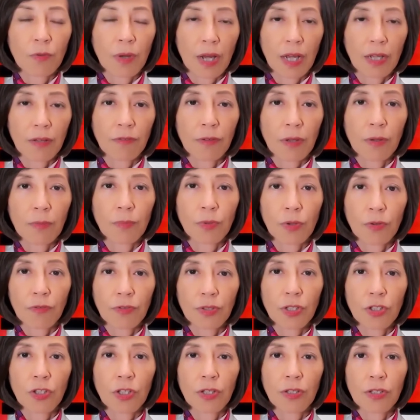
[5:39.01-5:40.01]
relevant
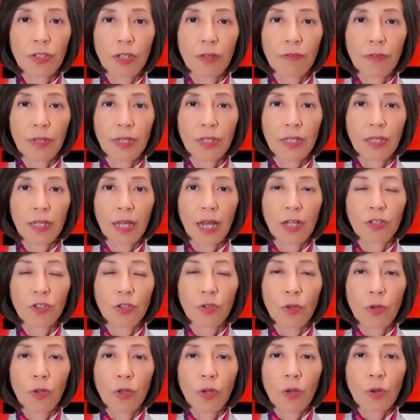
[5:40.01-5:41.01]
provisions of
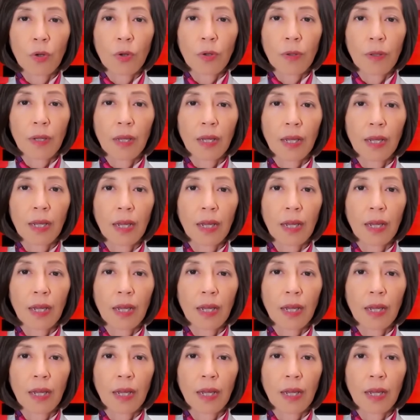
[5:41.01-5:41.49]
international law.